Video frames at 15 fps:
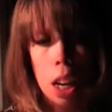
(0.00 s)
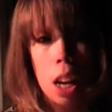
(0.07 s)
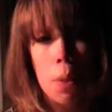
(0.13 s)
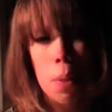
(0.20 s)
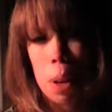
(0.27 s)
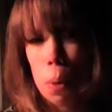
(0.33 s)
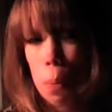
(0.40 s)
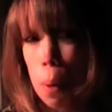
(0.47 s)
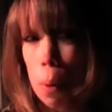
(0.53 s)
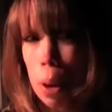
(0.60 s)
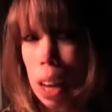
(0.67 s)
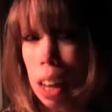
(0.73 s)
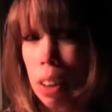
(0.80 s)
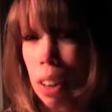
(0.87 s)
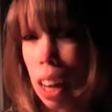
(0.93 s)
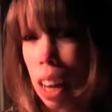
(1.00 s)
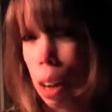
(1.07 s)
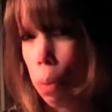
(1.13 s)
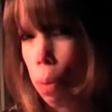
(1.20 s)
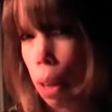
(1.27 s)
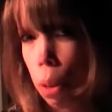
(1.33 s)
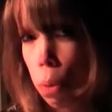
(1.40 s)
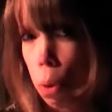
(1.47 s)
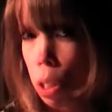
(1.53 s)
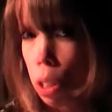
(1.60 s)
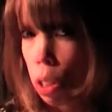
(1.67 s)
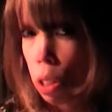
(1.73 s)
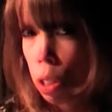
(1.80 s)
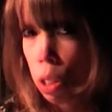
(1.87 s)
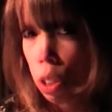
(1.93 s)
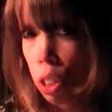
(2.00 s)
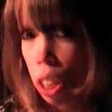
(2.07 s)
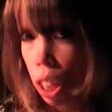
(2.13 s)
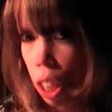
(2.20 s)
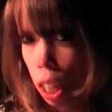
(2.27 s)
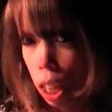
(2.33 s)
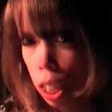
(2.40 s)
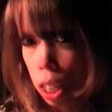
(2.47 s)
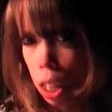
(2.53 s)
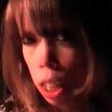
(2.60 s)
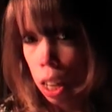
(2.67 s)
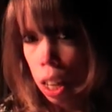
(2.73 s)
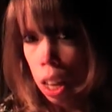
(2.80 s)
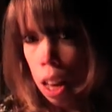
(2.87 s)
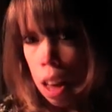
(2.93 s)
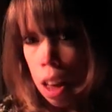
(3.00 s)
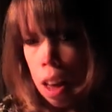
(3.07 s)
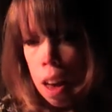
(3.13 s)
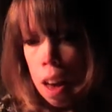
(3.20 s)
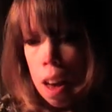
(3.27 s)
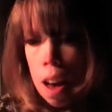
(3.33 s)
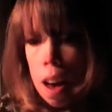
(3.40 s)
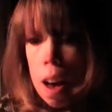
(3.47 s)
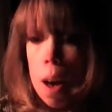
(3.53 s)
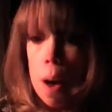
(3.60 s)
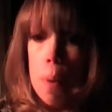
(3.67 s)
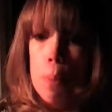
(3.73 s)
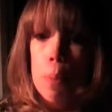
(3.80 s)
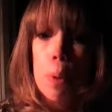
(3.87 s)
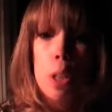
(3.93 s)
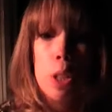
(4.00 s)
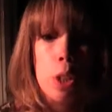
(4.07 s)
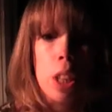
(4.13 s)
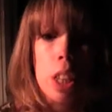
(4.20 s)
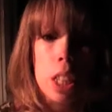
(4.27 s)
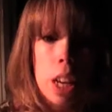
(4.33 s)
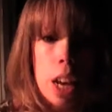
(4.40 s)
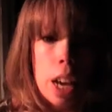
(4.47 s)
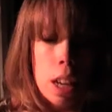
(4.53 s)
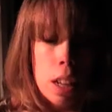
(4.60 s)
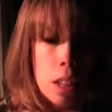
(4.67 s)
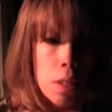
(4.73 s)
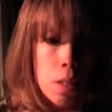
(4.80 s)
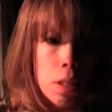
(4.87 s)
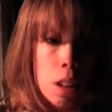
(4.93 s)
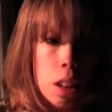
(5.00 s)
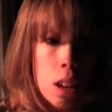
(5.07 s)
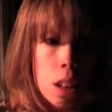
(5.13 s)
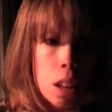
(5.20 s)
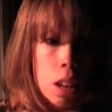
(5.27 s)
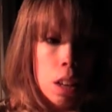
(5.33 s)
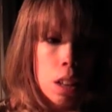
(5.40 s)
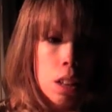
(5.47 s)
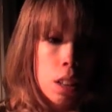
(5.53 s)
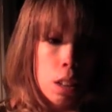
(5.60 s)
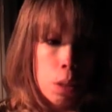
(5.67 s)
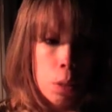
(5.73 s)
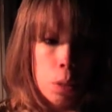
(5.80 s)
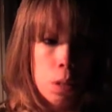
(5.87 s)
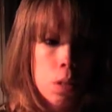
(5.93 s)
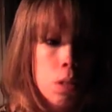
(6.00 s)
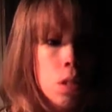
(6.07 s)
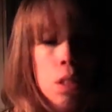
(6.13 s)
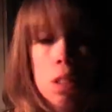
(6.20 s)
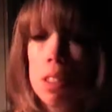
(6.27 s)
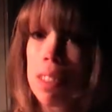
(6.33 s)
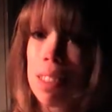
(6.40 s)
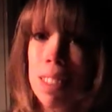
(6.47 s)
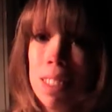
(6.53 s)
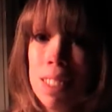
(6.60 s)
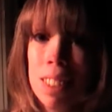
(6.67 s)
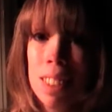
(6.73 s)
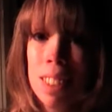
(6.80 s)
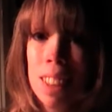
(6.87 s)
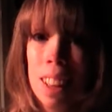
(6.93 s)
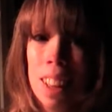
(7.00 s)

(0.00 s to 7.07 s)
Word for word: I mean, I'll probably only get up like once during the night. Um, but during the day, definitely, like, you know.